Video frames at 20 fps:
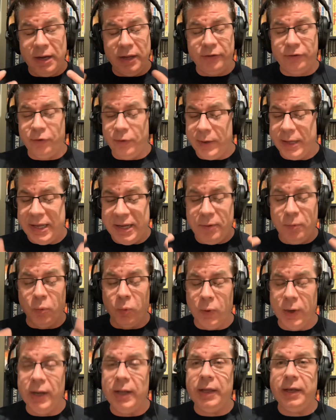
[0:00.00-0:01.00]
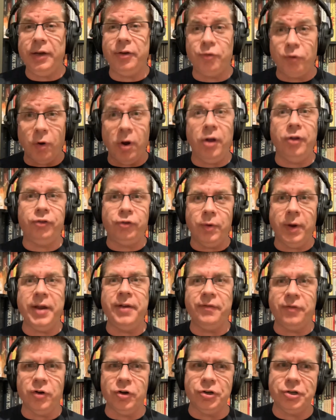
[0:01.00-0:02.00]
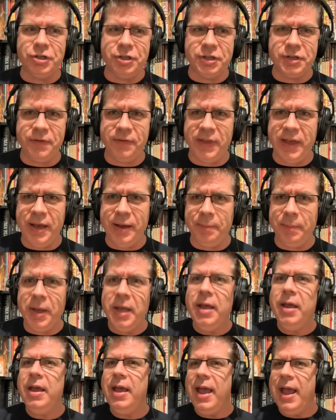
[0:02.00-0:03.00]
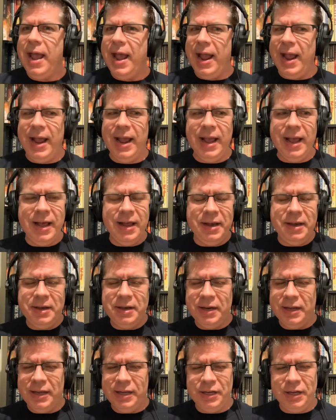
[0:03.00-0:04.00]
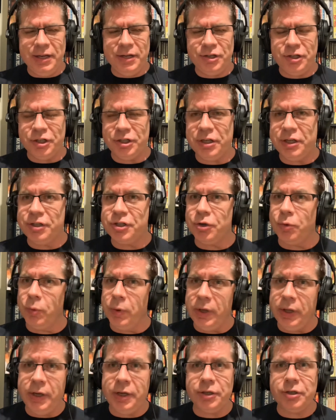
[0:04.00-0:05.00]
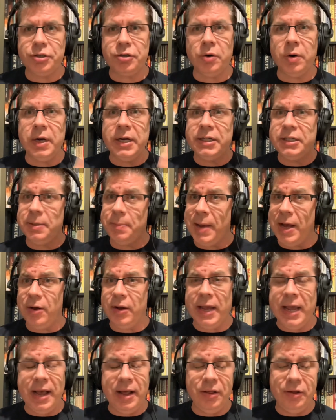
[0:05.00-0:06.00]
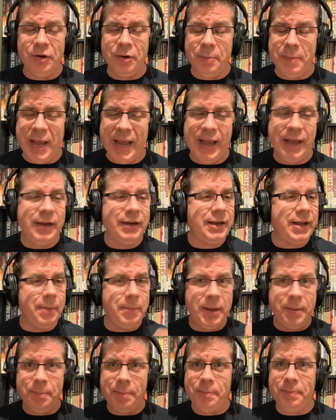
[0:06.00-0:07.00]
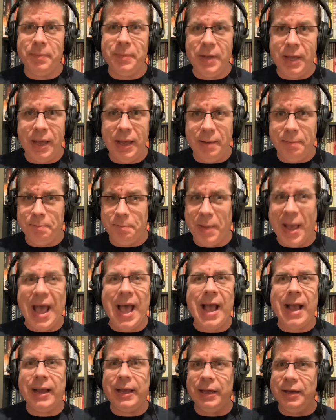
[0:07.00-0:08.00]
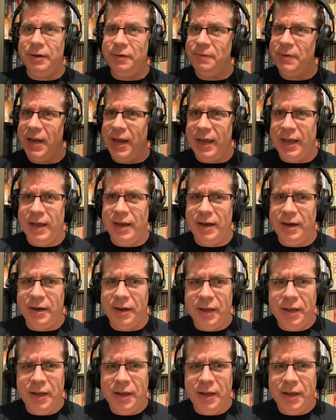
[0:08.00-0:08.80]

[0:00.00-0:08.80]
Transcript: So he really draws great versions of them. And it's a really good story. It's about Calendar Man coming back and